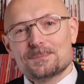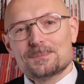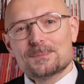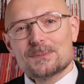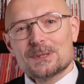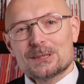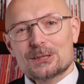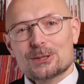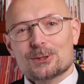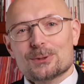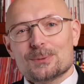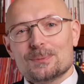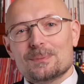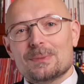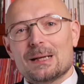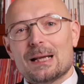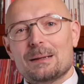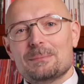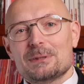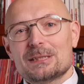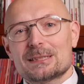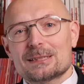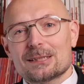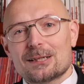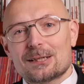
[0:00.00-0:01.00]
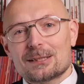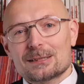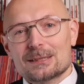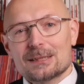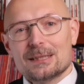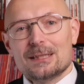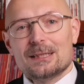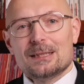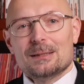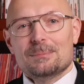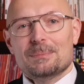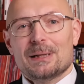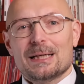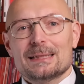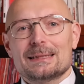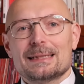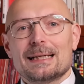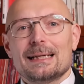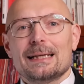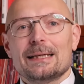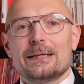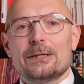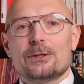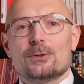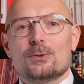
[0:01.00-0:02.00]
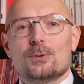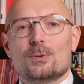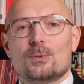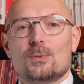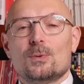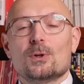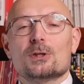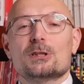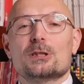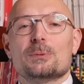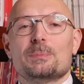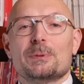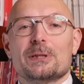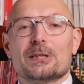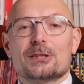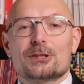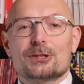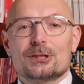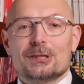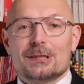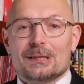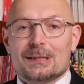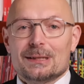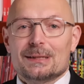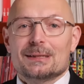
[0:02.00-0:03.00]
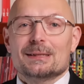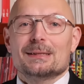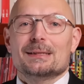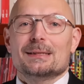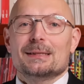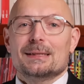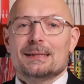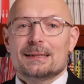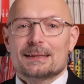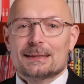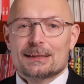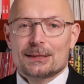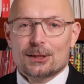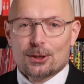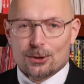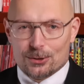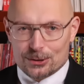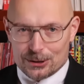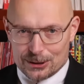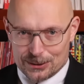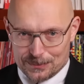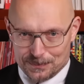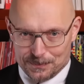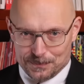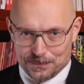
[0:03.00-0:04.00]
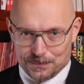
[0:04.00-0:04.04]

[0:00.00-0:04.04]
So let me start by telling you what a PhD is not.